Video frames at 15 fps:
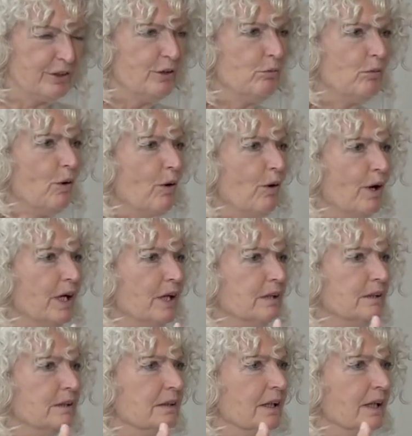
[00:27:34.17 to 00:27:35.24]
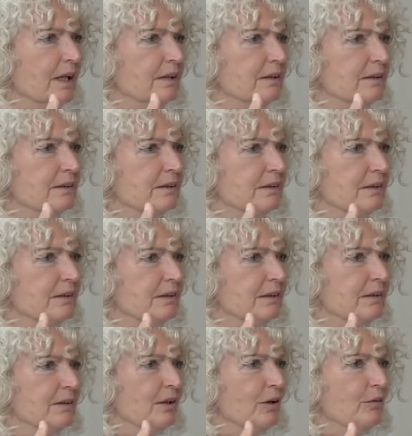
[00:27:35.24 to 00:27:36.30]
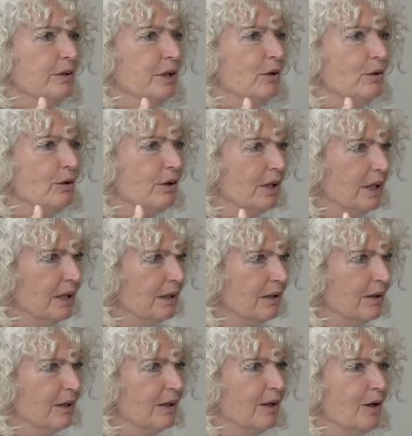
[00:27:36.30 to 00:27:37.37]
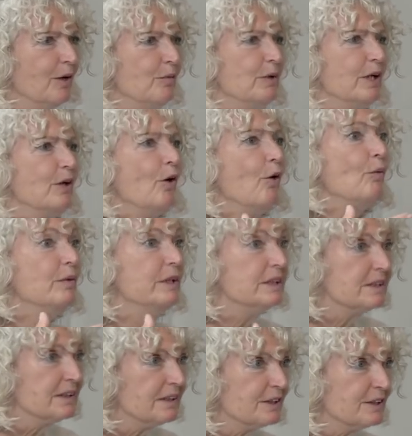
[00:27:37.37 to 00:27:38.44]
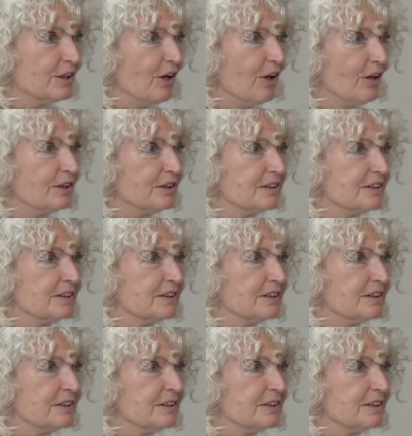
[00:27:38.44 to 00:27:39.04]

void, and you know, we go with the thought.